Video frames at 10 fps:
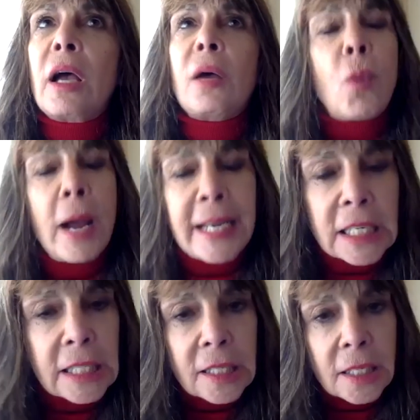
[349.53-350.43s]
Why did
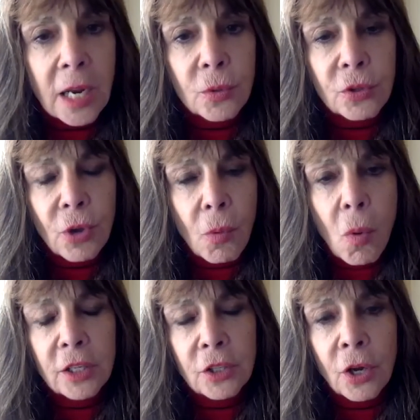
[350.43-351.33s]
it stay with you? I
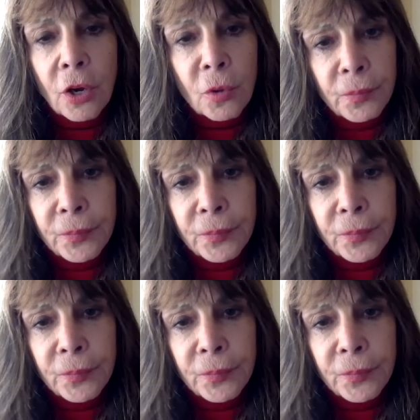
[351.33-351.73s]
want to know.